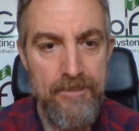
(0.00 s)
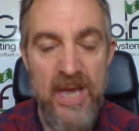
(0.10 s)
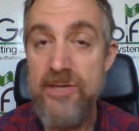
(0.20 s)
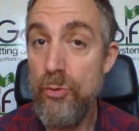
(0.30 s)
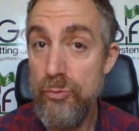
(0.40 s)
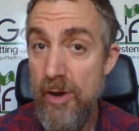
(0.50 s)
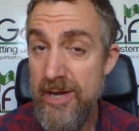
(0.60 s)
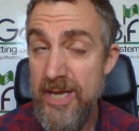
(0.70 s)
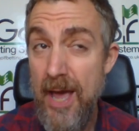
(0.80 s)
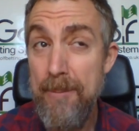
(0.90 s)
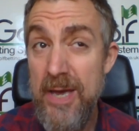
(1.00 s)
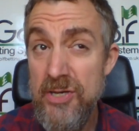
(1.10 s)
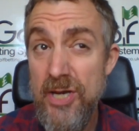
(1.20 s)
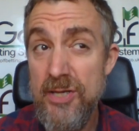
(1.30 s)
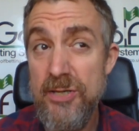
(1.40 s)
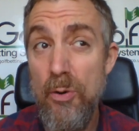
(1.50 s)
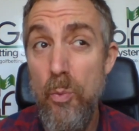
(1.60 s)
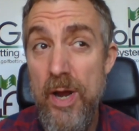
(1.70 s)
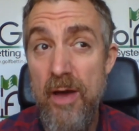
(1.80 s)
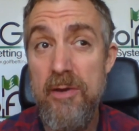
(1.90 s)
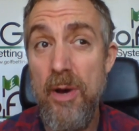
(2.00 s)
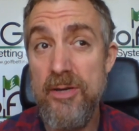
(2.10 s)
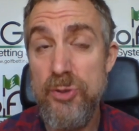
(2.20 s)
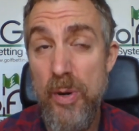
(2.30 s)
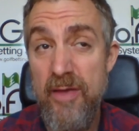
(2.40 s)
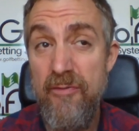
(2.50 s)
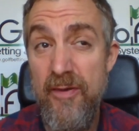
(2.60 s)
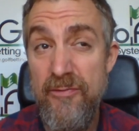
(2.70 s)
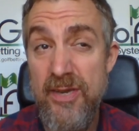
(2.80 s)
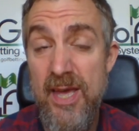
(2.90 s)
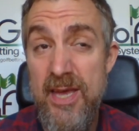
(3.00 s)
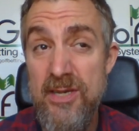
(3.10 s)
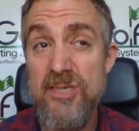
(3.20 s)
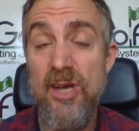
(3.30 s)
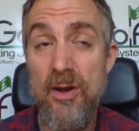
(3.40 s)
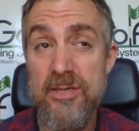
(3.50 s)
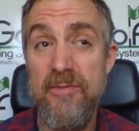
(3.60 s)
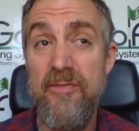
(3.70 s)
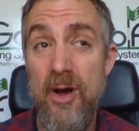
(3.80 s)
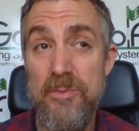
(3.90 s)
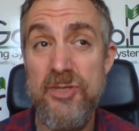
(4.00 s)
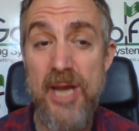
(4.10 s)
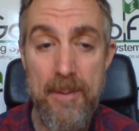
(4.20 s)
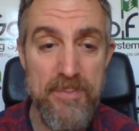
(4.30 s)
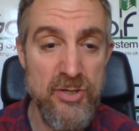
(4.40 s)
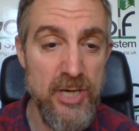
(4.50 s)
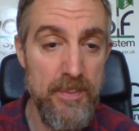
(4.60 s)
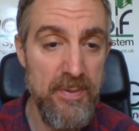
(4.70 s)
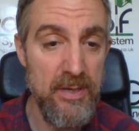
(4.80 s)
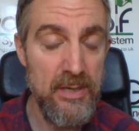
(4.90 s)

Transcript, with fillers: He's already a P G A Tour winner. He won twenty fifteen Sanderson Farms Championship.